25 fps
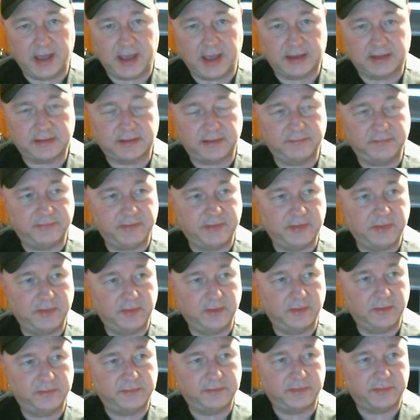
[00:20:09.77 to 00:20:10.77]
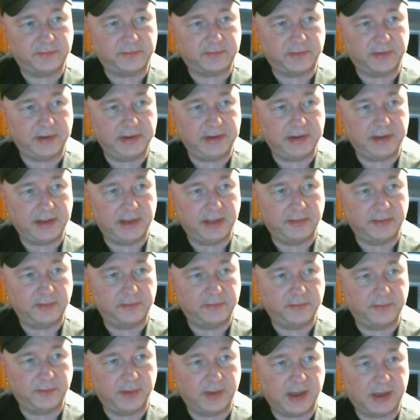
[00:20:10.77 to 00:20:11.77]
octaves in those to string together
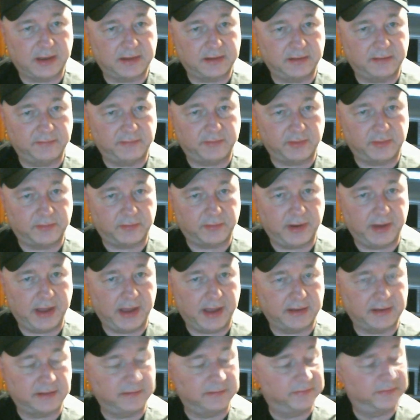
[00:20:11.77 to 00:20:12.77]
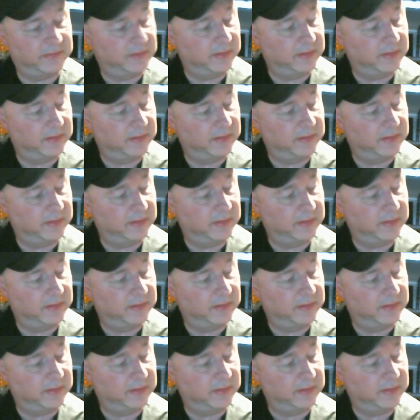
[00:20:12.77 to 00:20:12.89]
2 octaves or 3 octaves.